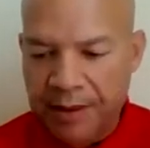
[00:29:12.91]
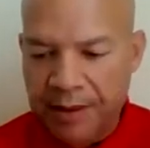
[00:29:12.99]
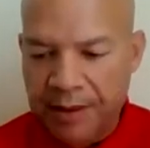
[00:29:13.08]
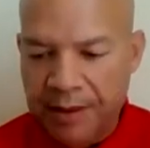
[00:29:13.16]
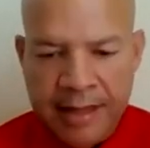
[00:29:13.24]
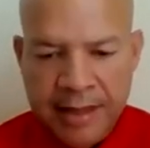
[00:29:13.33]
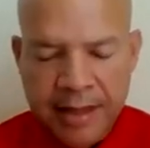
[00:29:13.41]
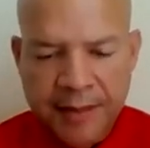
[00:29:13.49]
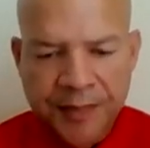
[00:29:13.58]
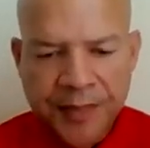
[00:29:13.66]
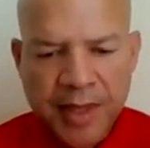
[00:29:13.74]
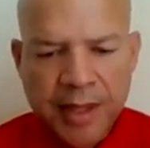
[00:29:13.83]
Ask,
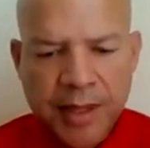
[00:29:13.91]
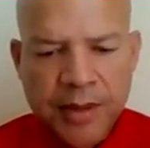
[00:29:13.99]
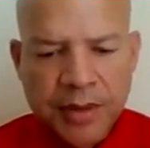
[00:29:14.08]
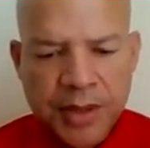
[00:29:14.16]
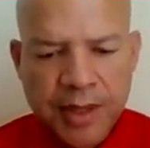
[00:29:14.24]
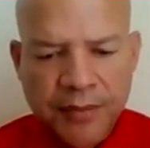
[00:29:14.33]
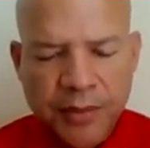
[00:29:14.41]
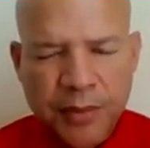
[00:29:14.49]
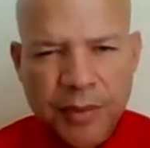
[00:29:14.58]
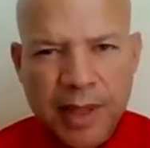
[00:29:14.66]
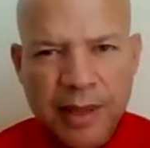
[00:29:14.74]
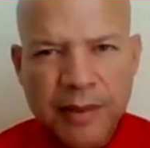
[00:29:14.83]
you know, Chef,
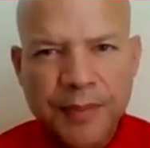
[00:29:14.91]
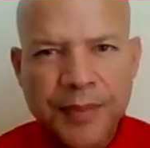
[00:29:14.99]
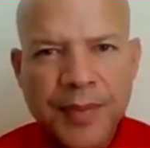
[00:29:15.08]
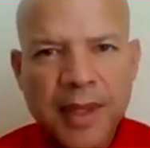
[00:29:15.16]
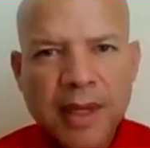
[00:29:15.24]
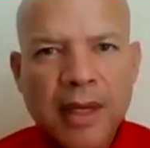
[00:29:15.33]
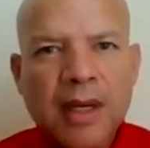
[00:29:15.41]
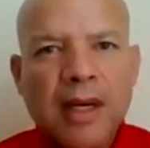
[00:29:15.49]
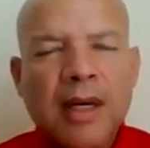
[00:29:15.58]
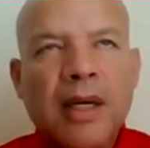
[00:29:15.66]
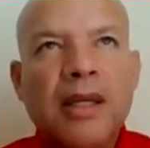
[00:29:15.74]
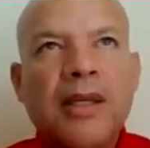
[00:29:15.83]
what
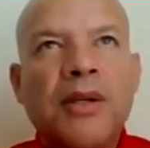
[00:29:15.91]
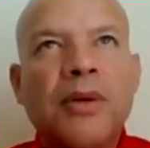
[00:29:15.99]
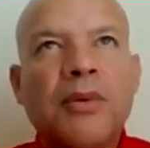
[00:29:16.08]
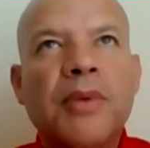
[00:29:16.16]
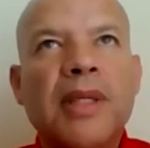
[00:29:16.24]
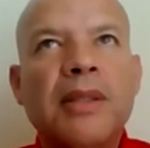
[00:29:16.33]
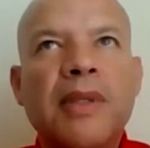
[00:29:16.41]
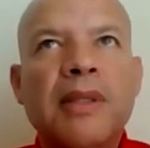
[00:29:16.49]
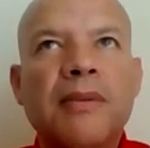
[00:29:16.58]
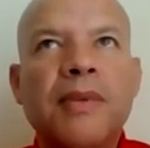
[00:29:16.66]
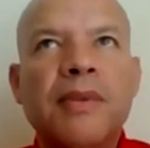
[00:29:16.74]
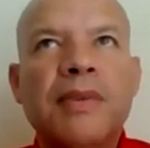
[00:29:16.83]

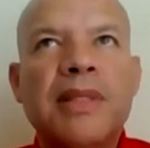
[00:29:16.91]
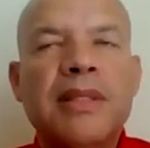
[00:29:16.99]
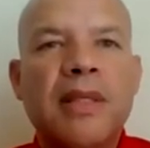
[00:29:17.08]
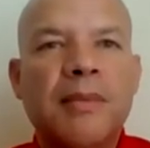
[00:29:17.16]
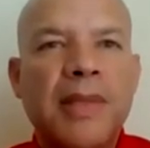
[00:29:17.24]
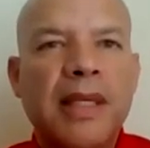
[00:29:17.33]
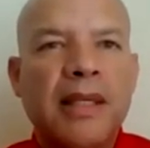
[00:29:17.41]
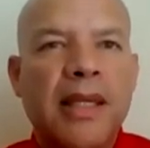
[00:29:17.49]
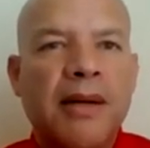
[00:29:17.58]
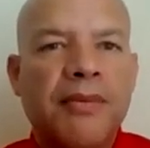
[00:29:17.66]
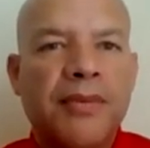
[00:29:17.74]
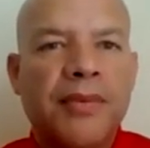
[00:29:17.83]
was something
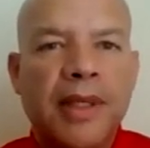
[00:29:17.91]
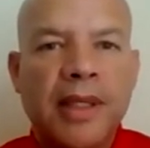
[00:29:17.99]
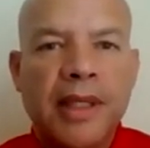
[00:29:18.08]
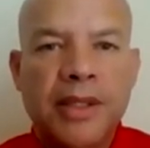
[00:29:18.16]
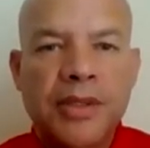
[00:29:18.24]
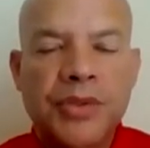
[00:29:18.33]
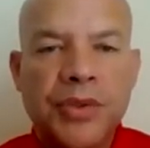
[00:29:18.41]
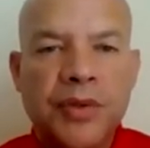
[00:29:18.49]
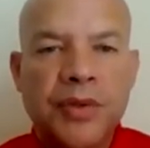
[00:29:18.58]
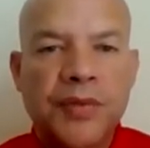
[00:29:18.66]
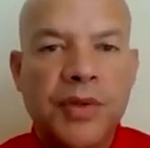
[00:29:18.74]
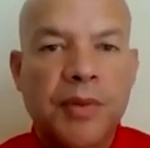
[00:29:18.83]
that really
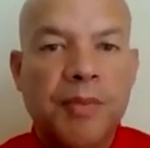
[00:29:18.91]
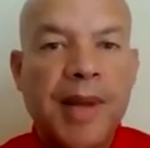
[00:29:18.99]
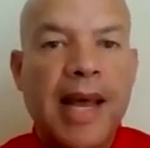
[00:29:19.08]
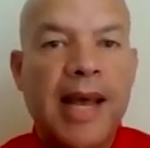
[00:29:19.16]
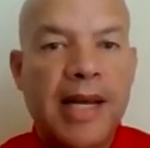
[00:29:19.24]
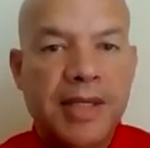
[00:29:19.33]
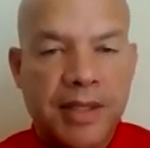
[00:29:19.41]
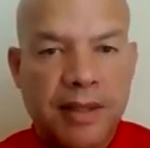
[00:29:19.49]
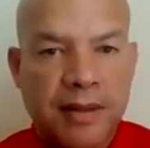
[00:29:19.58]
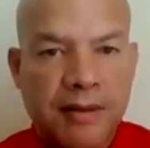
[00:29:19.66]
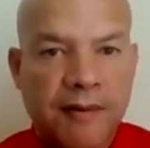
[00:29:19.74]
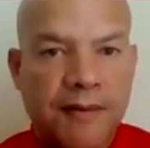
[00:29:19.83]
drove your
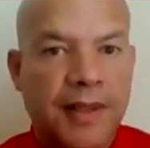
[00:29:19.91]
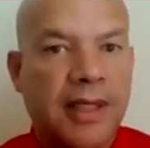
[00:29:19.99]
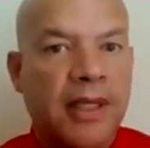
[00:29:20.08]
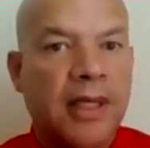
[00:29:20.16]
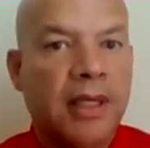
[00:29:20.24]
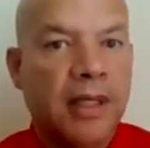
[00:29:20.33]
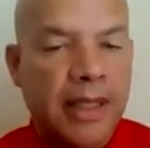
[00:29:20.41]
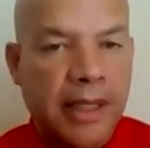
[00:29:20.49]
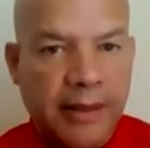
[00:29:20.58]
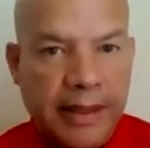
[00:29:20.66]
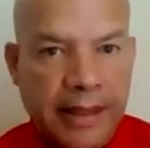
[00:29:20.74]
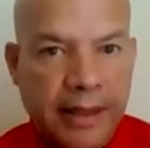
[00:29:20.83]
passion for the
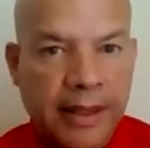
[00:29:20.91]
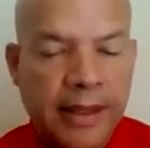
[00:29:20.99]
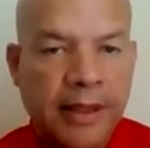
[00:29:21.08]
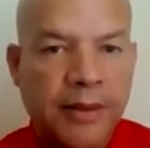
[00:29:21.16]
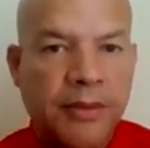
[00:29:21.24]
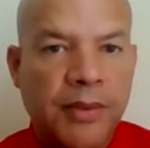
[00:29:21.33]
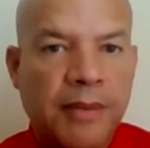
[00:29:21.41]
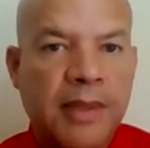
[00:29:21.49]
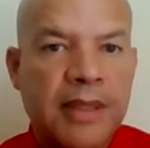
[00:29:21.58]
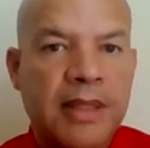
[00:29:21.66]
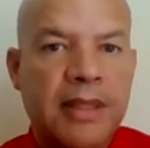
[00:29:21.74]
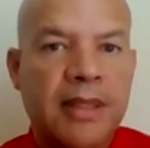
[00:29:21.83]
culinary? You know, what
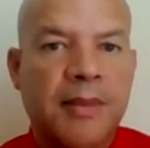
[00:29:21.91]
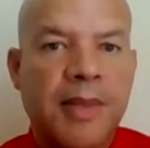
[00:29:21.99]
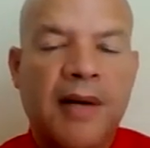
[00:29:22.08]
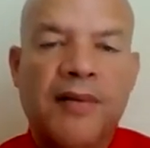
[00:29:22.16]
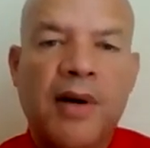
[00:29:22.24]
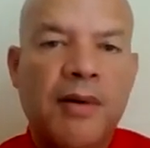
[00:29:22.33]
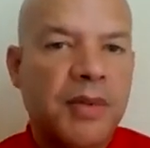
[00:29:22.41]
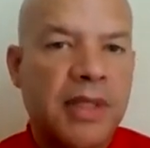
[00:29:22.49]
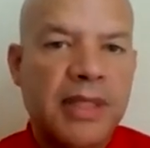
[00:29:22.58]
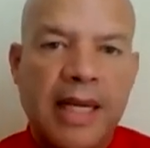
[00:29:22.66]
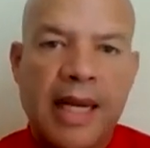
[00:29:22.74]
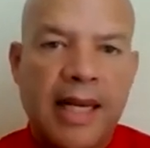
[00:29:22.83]
was it something I've always wanted
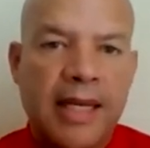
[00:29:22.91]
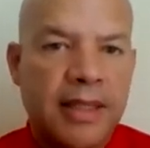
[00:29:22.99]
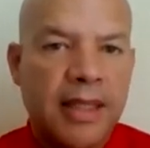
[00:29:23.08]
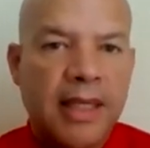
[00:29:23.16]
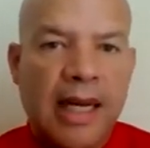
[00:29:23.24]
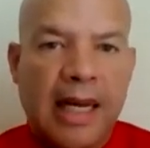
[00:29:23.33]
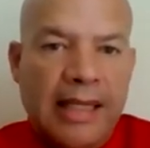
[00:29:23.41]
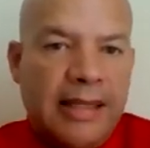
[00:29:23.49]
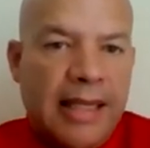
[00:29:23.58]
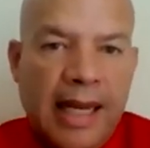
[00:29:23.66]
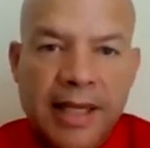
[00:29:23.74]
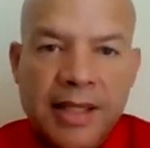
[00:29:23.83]
to ask? I like
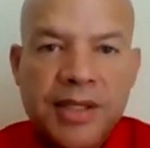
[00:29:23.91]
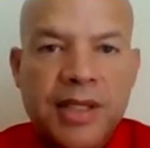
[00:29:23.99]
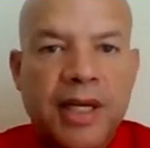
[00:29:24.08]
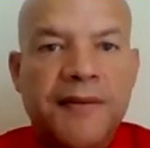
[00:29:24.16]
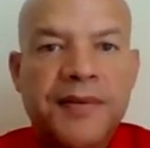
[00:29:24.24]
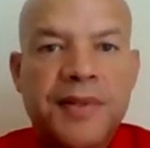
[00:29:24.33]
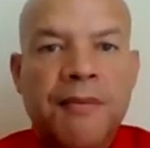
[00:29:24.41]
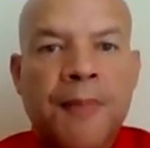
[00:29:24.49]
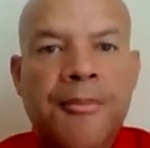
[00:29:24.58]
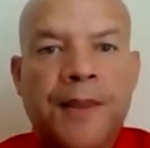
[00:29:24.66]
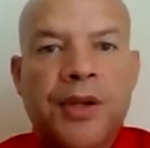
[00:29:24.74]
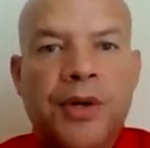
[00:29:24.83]
to ask chefs,
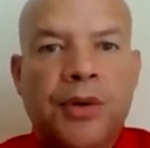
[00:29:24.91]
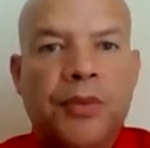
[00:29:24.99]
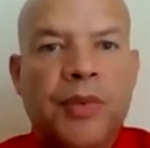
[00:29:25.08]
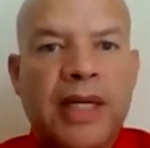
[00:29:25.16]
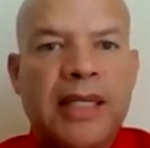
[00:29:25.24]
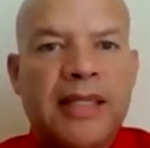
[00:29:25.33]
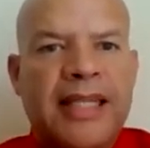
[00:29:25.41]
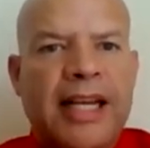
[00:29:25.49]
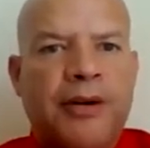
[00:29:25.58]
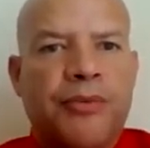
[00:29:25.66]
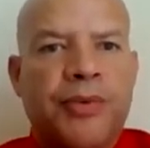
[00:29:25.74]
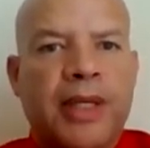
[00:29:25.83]
what is it
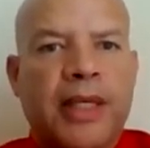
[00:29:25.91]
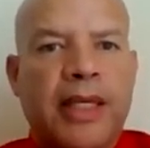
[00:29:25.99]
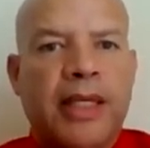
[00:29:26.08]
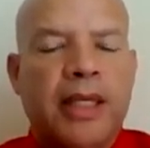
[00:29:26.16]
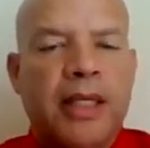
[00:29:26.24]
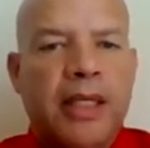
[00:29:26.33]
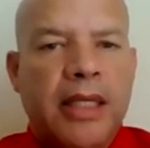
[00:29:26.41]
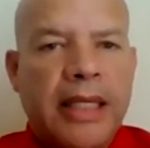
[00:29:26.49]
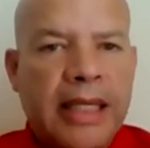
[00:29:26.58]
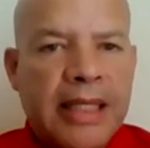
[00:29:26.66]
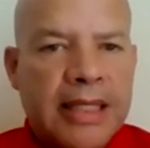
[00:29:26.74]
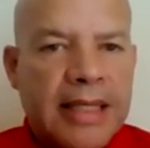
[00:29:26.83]
that really
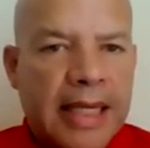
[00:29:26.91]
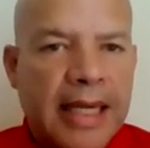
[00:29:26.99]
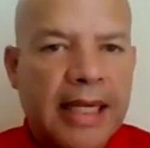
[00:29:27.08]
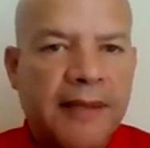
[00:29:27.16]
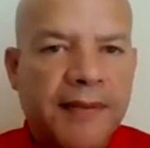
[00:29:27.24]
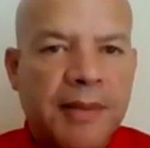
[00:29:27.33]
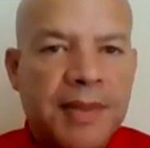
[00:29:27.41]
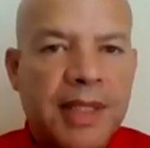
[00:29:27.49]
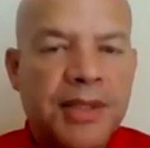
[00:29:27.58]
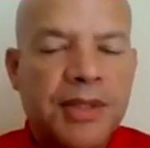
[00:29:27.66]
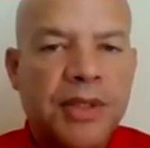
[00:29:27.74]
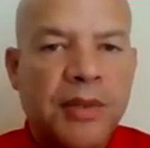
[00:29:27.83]
inside of them
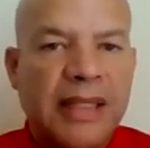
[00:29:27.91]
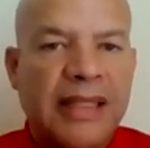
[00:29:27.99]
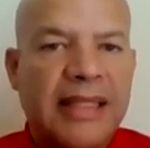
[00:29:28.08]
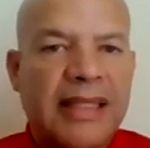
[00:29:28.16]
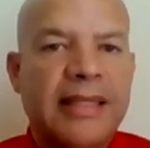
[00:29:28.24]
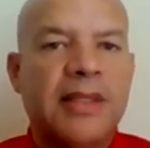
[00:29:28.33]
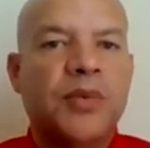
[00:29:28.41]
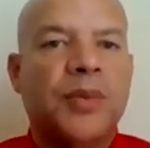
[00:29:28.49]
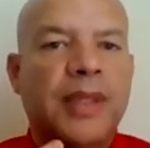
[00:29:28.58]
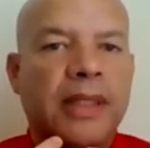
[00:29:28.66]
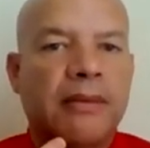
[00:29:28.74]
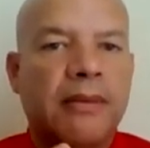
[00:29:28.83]
said, you know what, this is
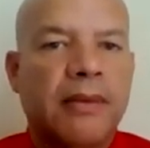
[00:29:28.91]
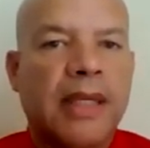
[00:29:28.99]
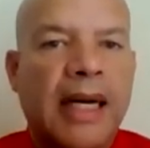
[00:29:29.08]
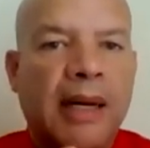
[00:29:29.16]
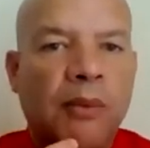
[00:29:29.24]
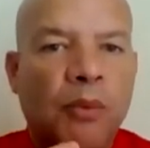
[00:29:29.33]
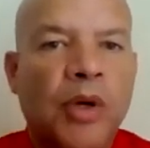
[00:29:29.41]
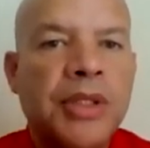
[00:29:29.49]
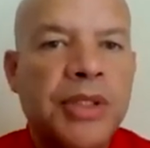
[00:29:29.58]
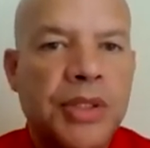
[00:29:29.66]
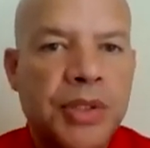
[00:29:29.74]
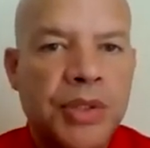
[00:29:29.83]
what I want
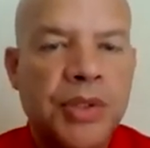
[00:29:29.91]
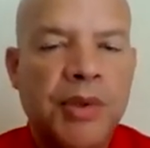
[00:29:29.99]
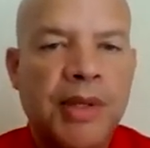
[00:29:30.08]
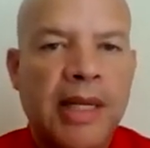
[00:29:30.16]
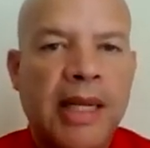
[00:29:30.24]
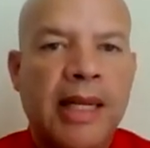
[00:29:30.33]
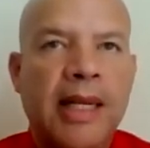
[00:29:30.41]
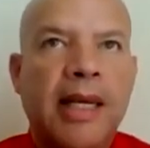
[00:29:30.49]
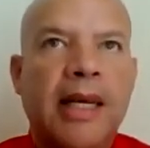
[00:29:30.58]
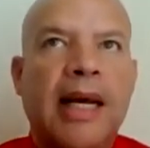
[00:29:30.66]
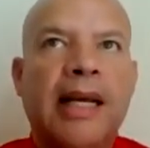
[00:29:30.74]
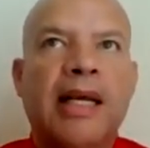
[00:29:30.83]
to do and
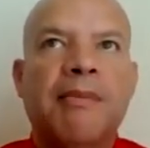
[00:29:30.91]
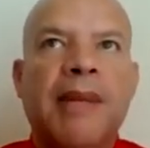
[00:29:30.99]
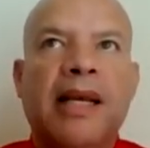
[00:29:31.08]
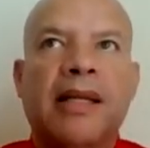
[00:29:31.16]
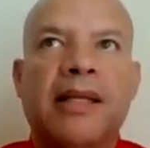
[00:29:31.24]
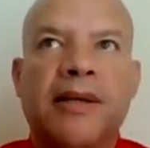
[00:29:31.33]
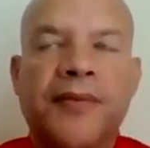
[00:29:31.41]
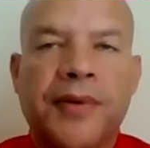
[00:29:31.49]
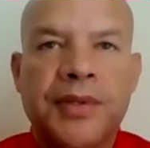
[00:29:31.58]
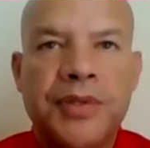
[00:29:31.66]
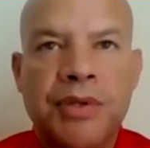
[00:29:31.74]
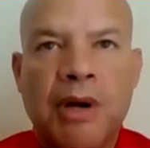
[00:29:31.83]
I can make a
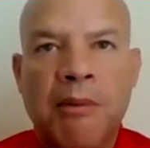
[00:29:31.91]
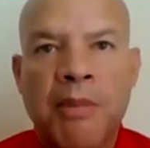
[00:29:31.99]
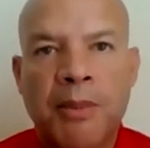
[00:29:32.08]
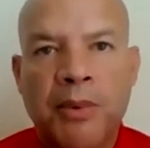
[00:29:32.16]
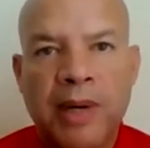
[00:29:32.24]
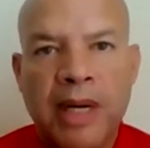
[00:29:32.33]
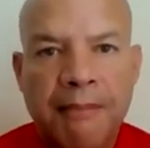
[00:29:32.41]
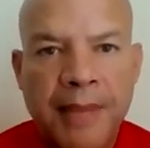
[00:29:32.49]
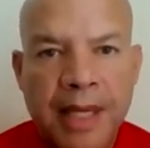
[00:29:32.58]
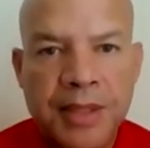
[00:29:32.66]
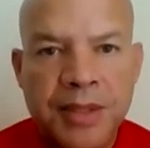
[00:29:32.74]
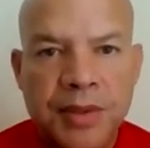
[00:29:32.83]
difference. You know, I remember when I
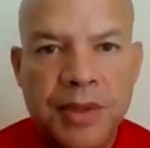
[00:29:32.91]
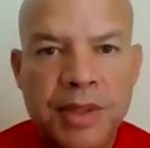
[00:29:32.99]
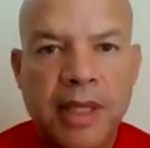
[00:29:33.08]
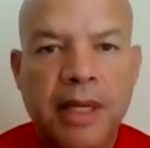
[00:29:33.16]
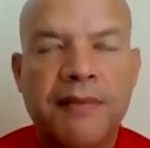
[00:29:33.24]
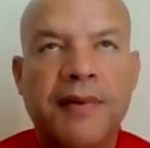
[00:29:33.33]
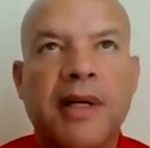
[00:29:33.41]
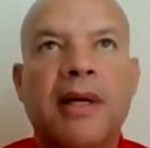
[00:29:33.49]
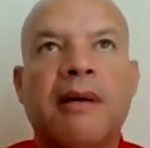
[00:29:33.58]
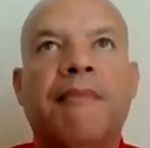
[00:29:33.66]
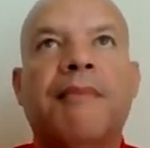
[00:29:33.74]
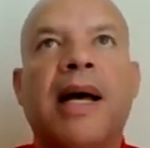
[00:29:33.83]
met you, Chef,
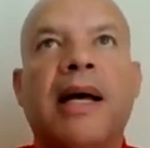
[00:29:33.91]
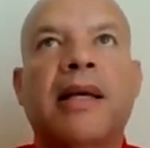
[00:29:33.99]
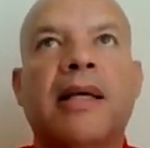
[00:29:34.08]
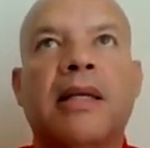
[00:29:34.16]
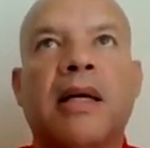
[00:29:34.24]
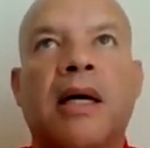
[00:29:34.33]
back in